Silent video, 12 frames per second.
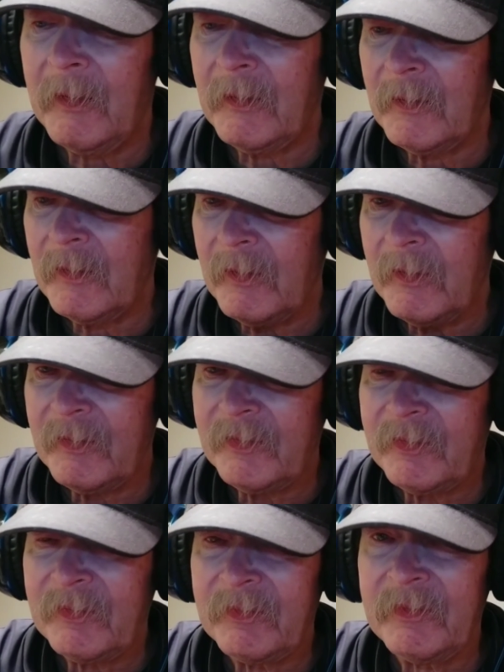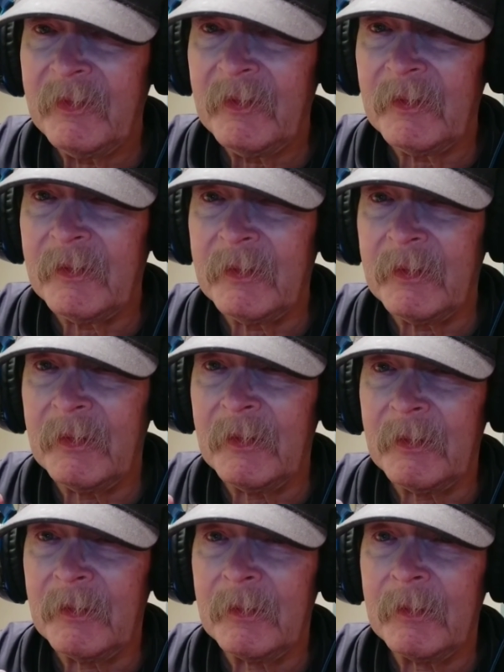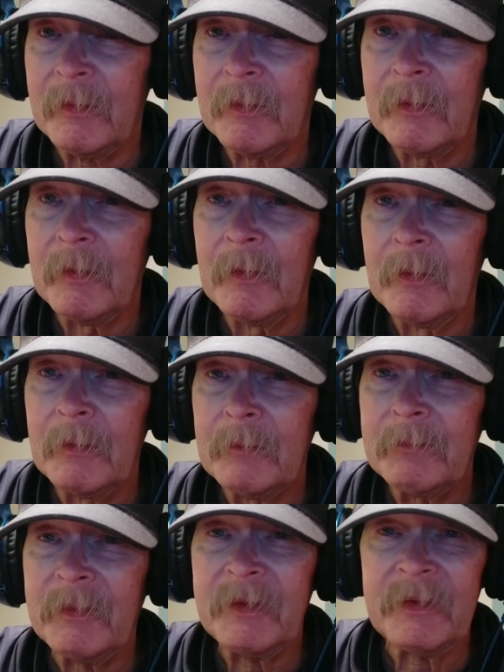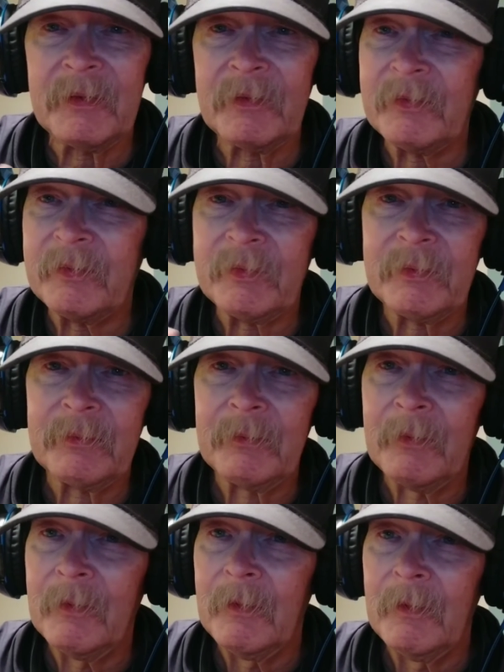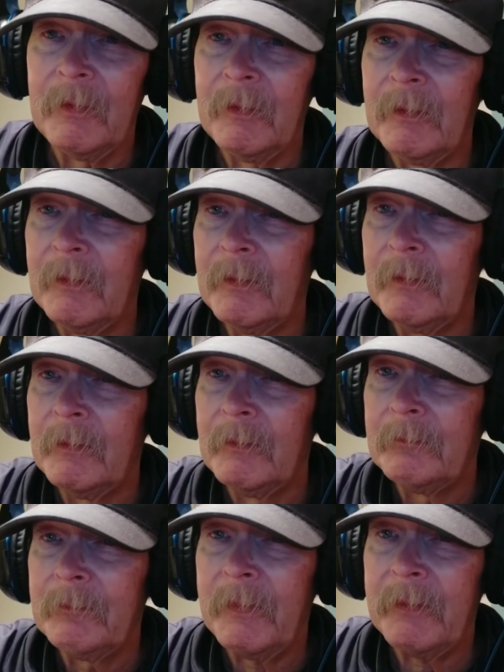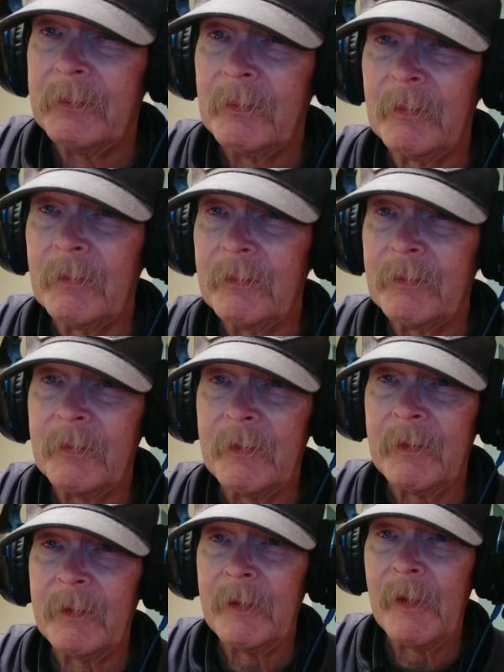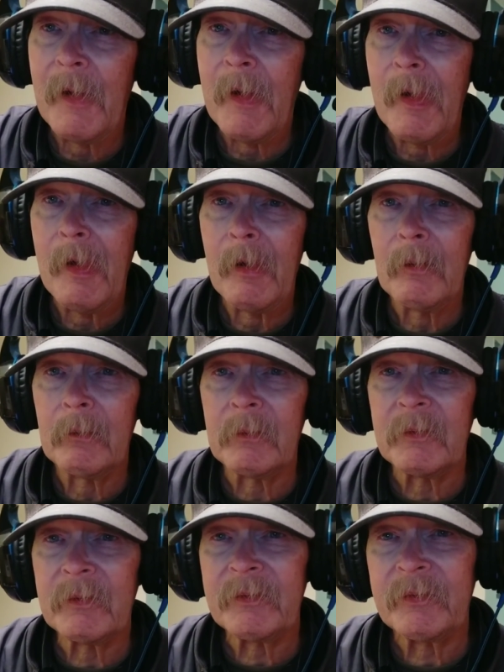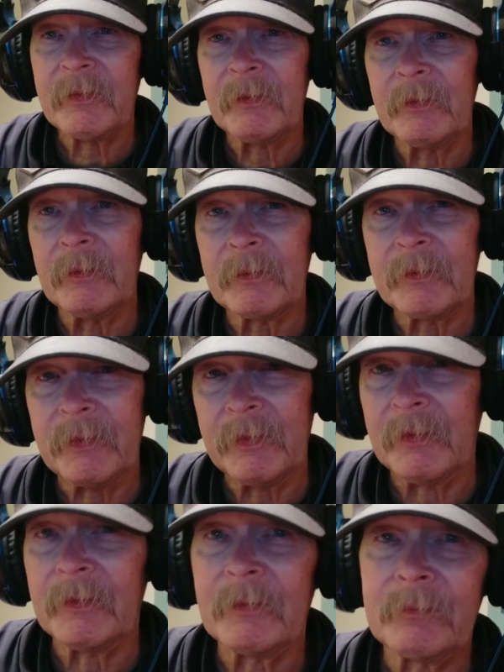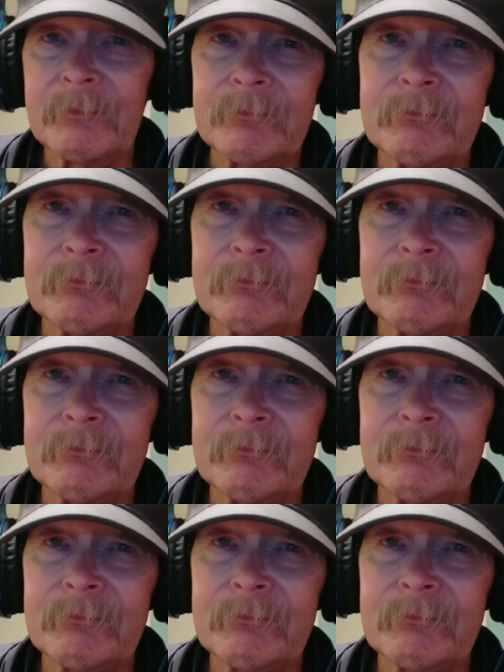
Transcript: And us getting in it because people over there were still, you know,